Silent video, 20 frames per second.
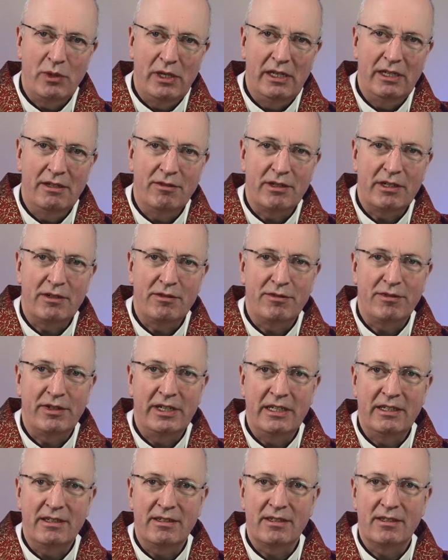we live our
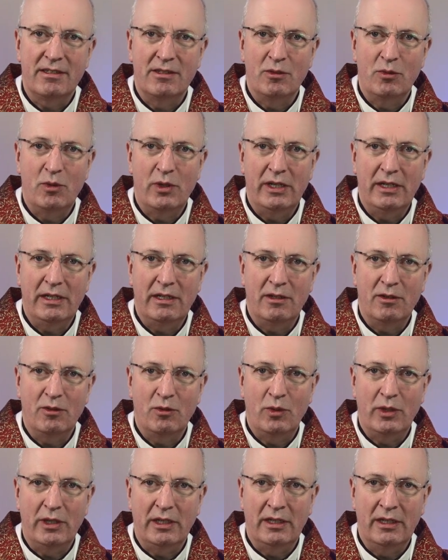faith, the way
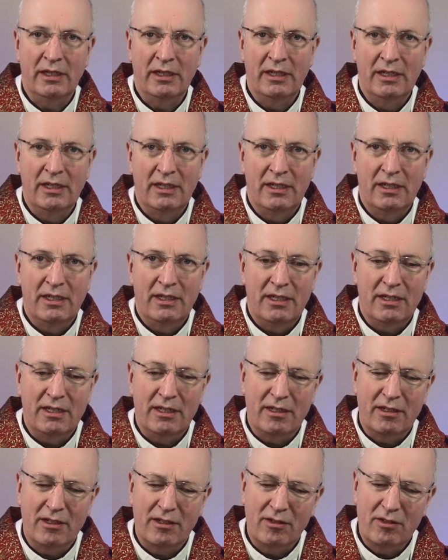we
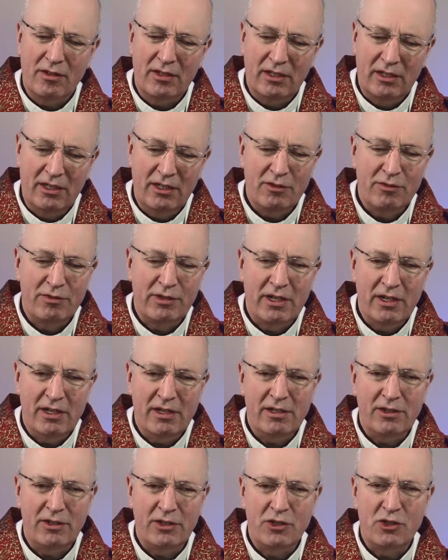love
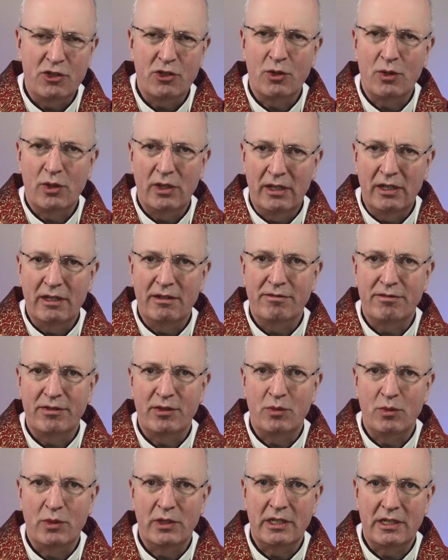God and show our love
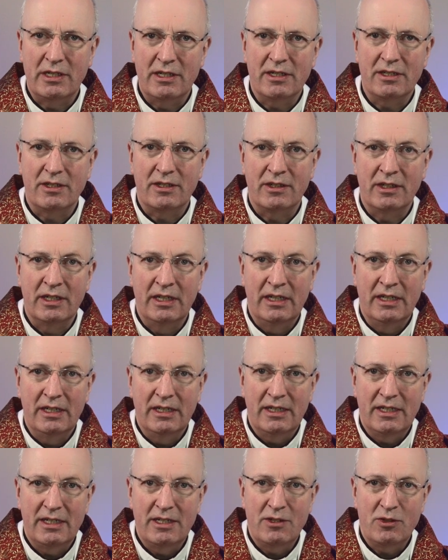for one another,
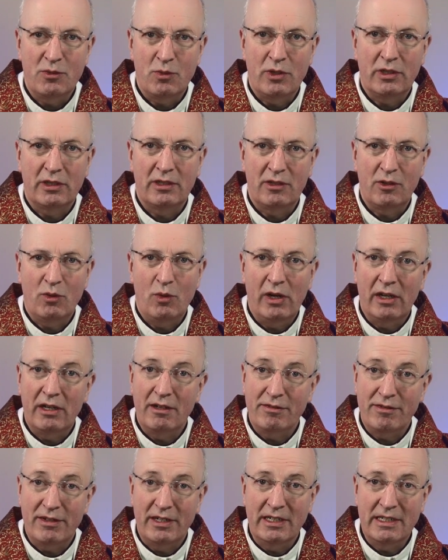is what
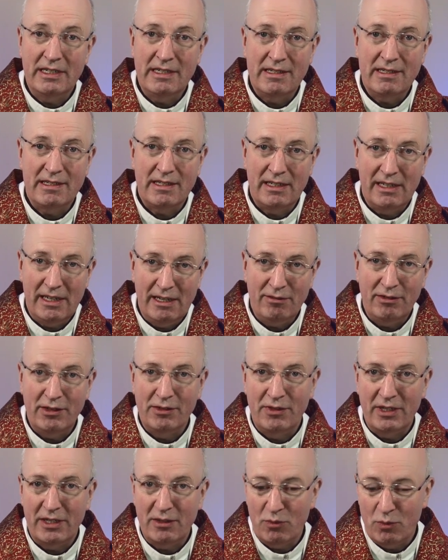qualifies the level
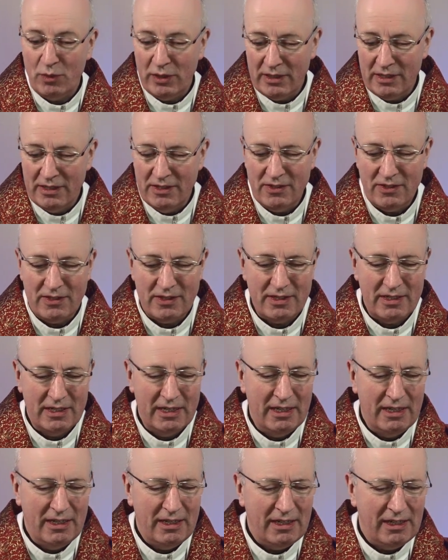of that witness
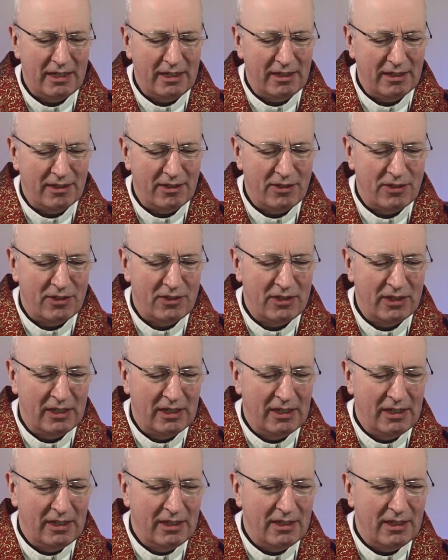and
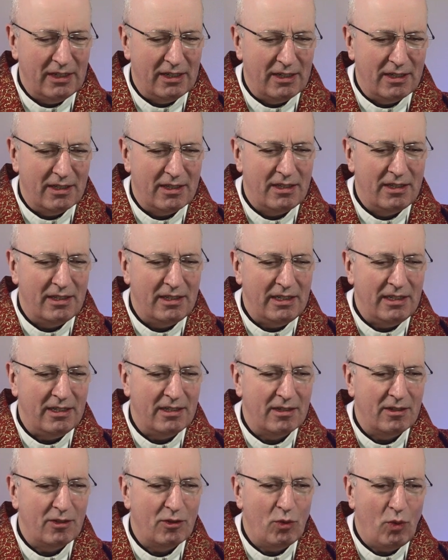
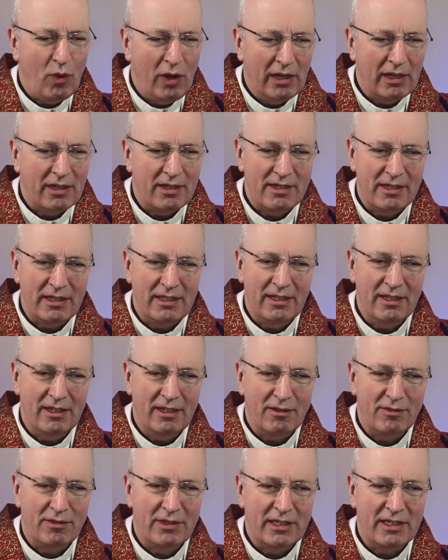the quality
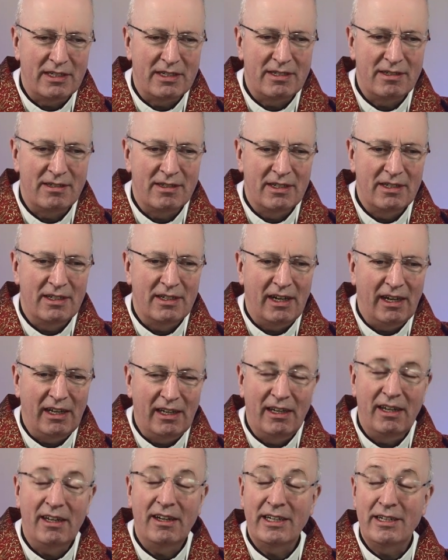of that
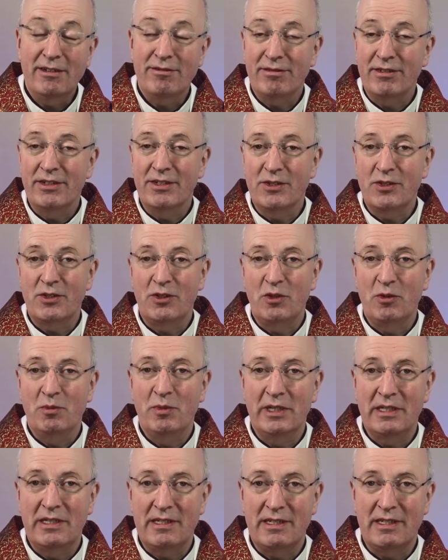aliveness, you
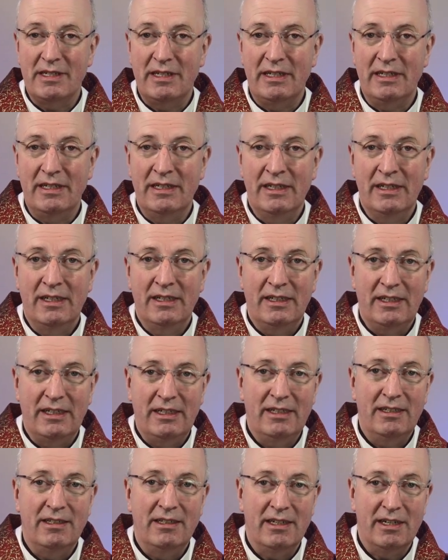might say,
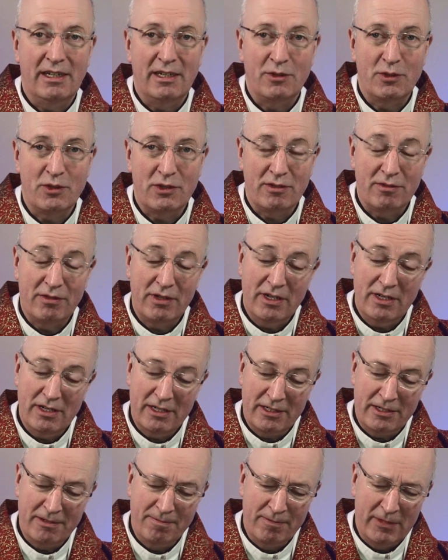in the house of
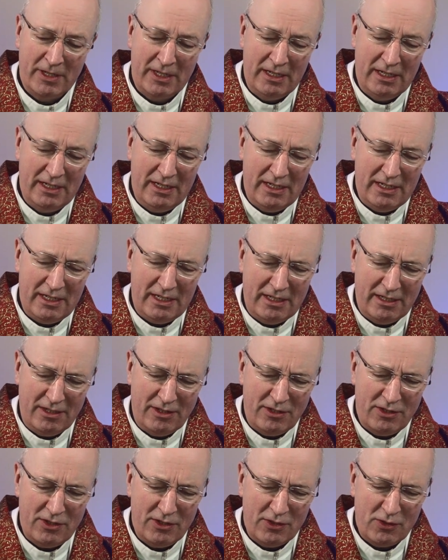God.
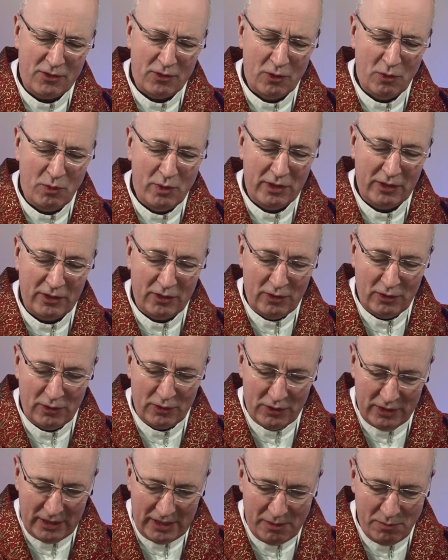And so we're
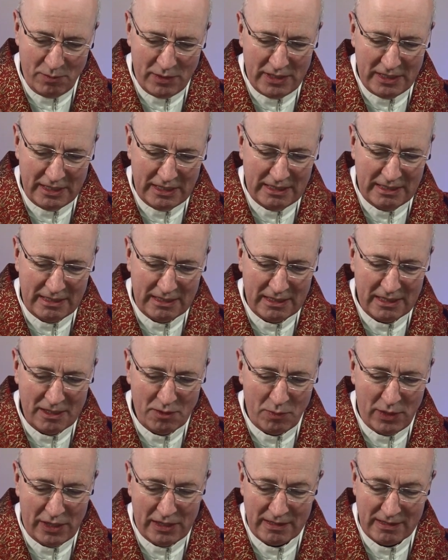called to imitate the
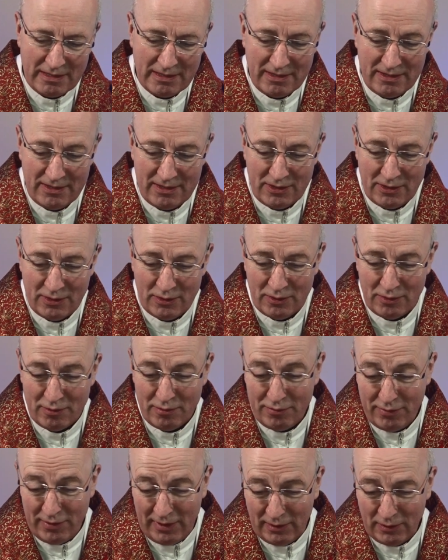apostles, to
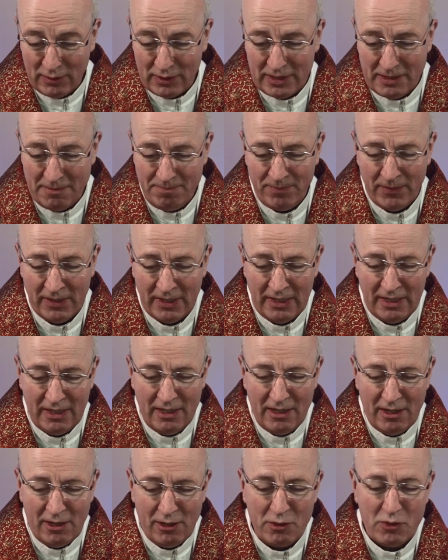follow them.
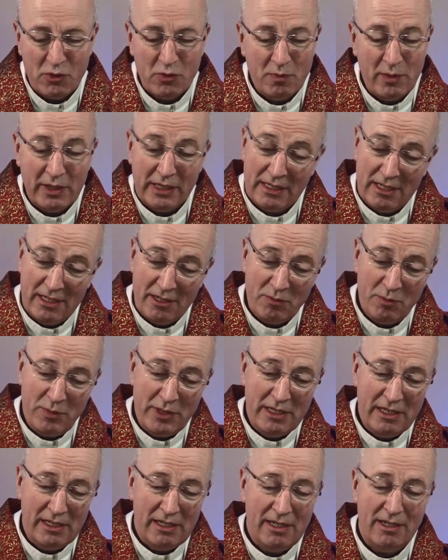Ours might not
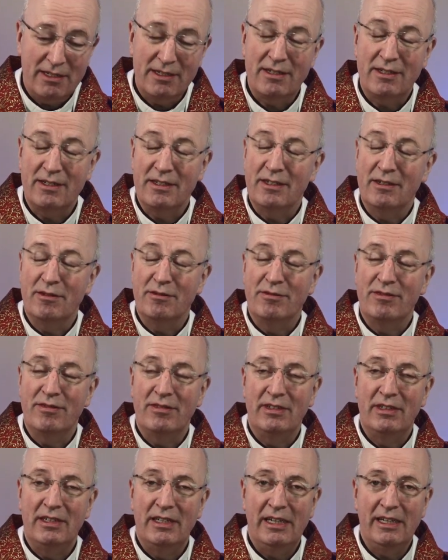be the lot
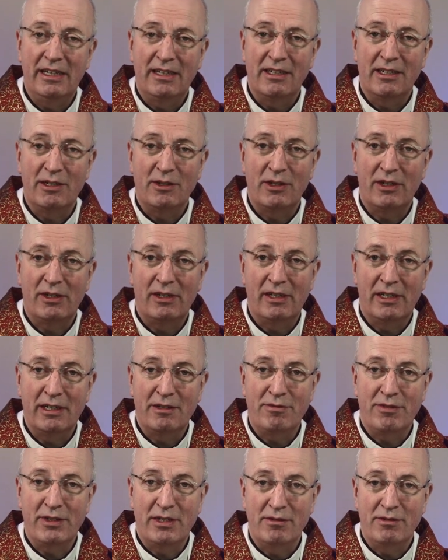of laying down our
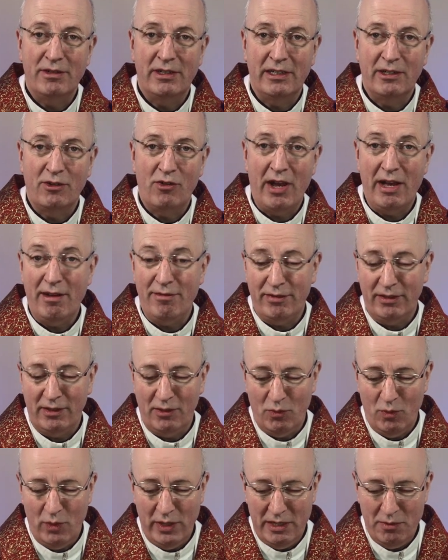life in a very
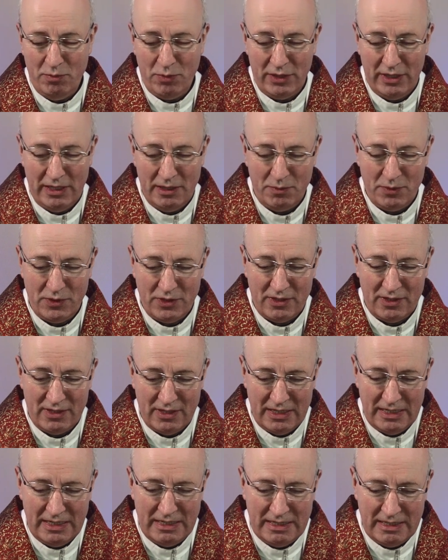graphic way, perhaps as
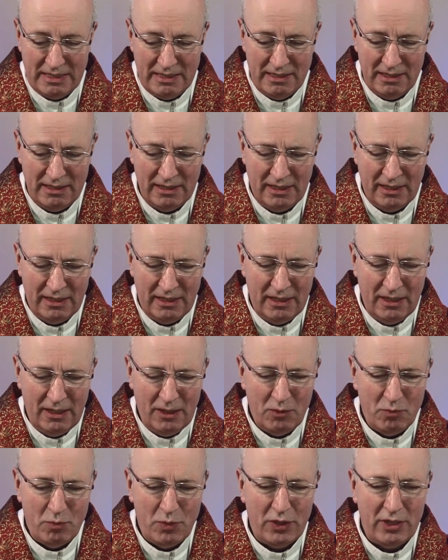they did,
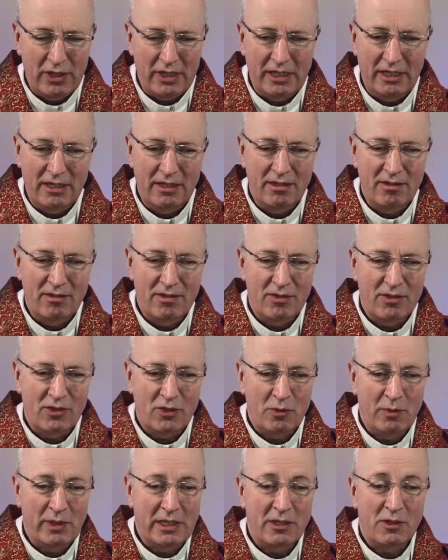but in
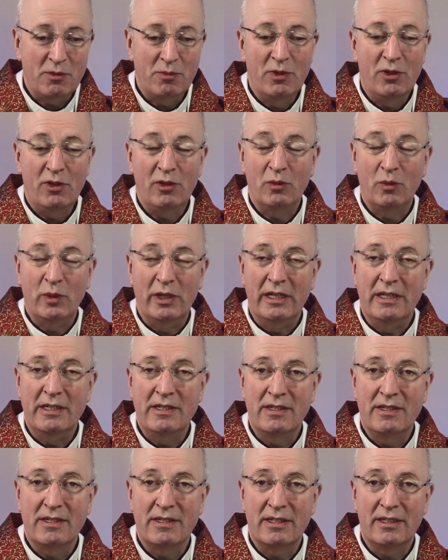so many small
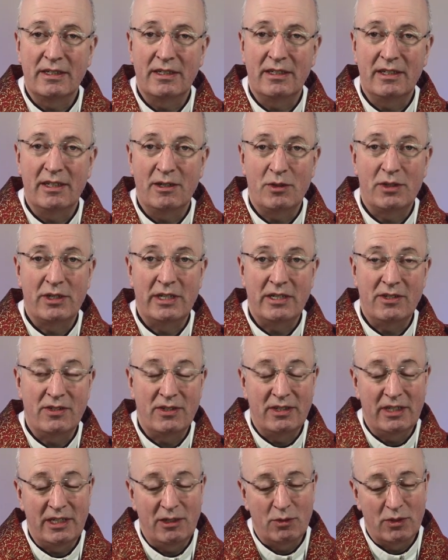ways, and nowadays
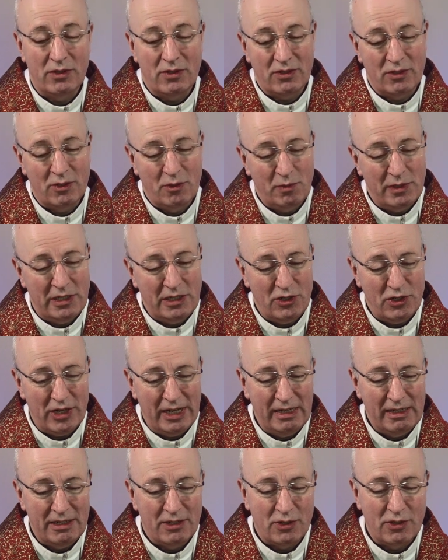indeed with so many
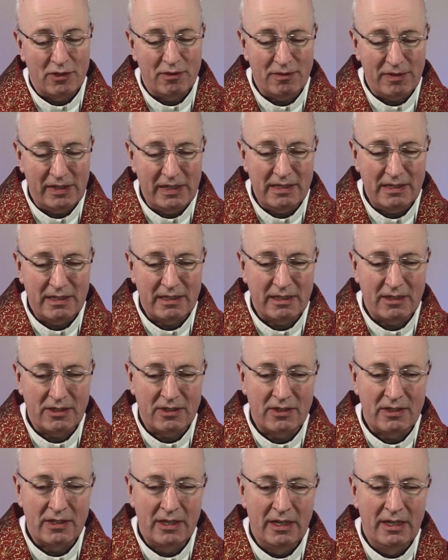challenges facing
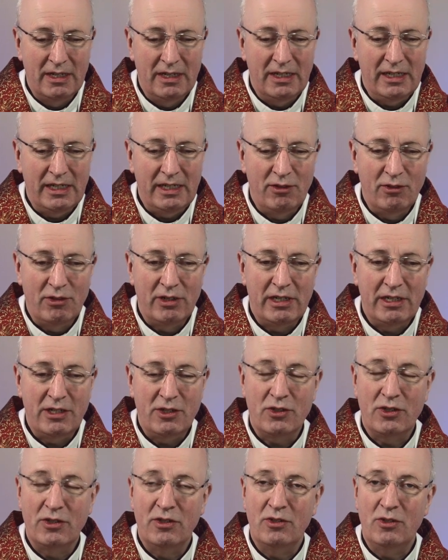us in
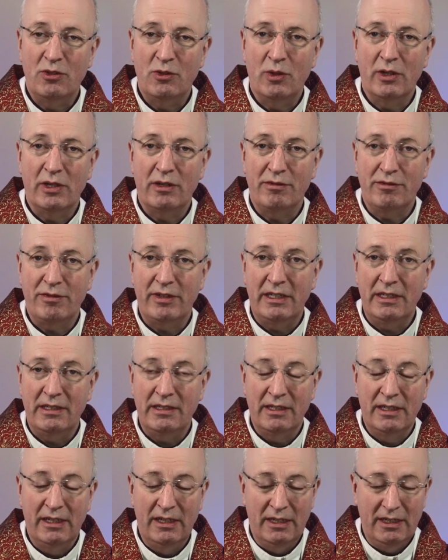relation to our
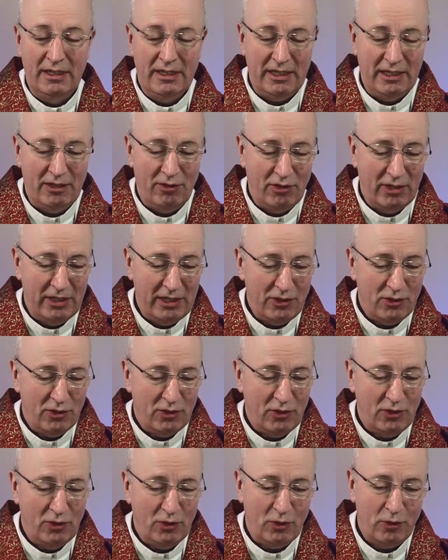faith, in
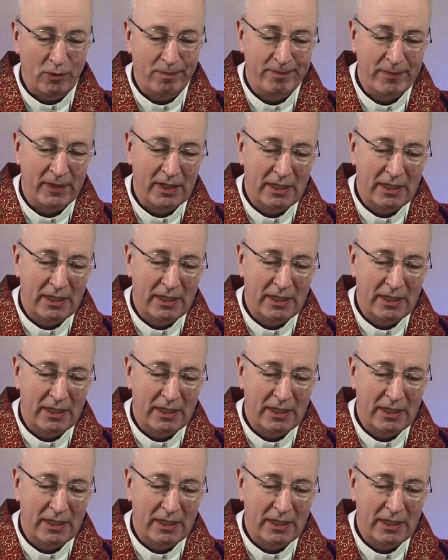relation to